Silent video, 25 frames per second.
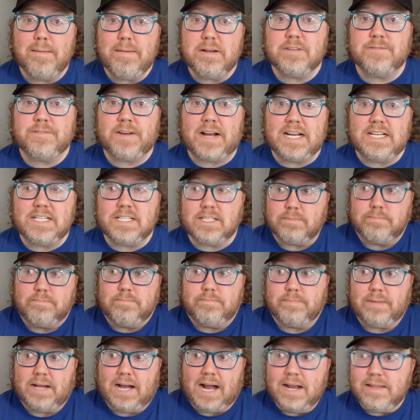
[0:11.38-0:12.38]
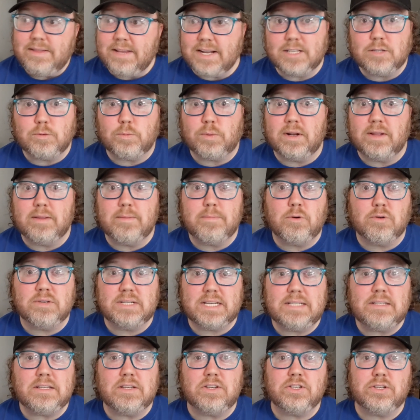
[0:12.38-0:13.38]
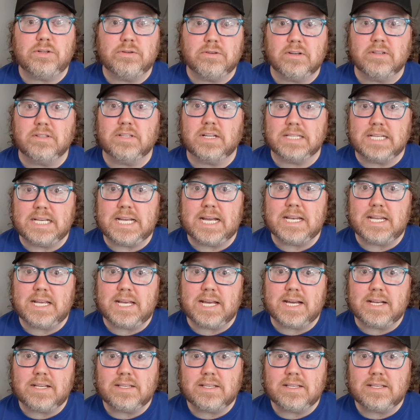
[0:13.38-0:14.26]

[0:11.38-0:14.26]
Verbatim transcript: Image Fight. I think it's one of the more decent shooters on the N E